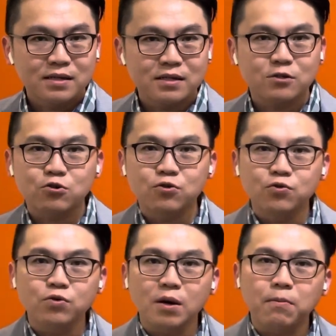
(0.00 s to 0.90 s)
The
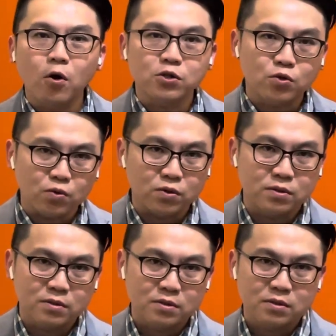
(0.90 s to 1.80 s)
true apostle
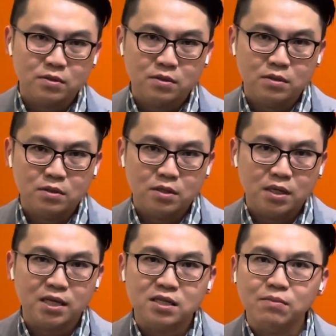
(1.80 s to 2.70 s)

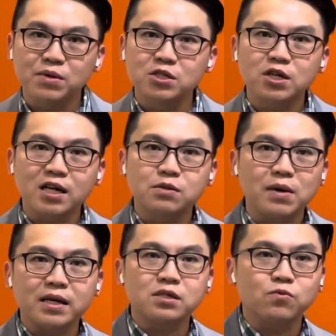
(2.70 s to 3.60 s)
is to be judged
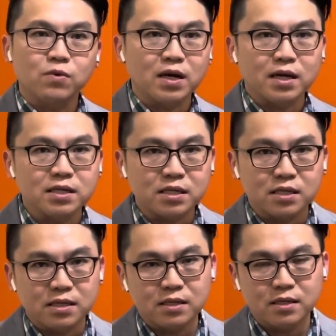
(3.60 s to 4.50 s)
by his words,
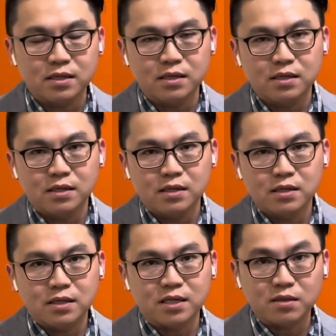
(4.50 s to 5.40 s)

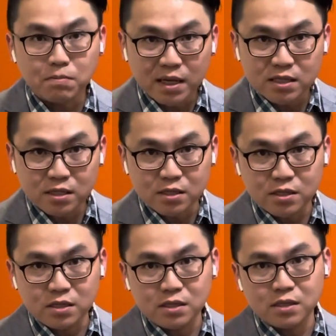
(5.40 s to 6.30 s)
his
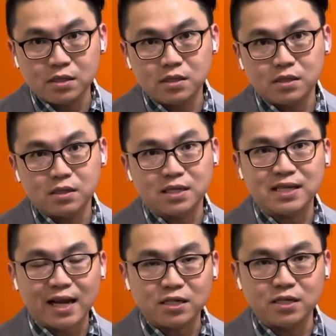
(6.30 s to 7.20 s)
message, his
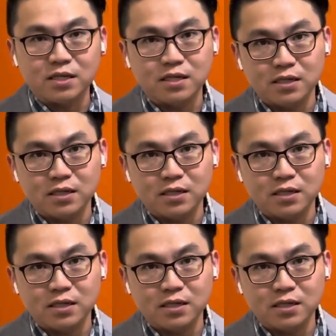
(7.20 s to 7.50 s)
actions.